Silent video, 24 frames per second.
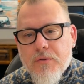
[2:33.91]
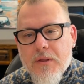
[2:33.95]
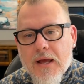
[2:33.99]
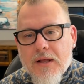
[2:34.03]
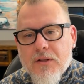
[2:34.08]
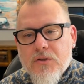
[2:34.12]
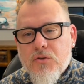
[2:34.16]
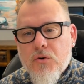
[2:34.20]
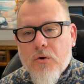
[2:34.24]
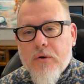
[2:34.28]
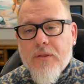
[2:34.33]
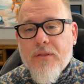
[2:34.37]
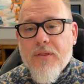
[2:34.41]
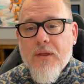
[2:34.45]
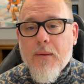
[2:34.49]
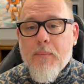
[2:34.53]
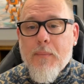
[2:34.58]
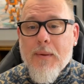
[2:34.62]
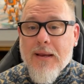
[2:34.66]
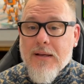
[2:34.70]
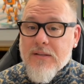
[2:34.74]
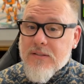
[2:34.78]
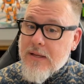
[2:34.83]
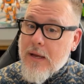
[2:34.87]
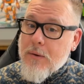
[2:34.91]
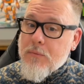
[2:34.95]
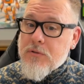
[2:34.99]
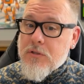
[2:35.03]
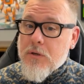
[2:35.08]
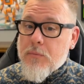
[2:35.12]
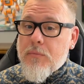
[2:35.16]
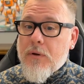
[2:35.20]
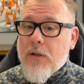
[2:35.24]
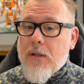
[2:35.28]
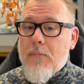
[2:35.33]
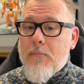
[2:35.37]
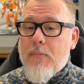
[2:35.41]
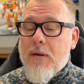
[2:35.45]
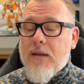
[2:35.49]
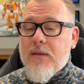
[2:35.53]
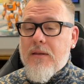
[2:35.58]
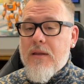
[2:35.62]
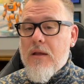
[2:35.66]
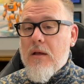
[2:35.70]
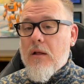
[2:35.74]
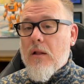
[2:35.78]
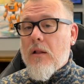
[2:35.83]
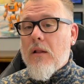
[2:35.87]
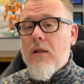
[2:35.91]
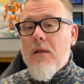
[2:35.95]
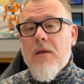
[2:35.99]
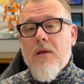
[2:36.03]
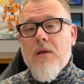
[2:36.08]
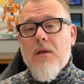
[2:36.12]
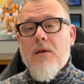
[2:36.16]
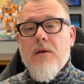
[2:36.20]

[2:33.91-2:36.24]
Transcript: that sort of thing because that was a really big deal.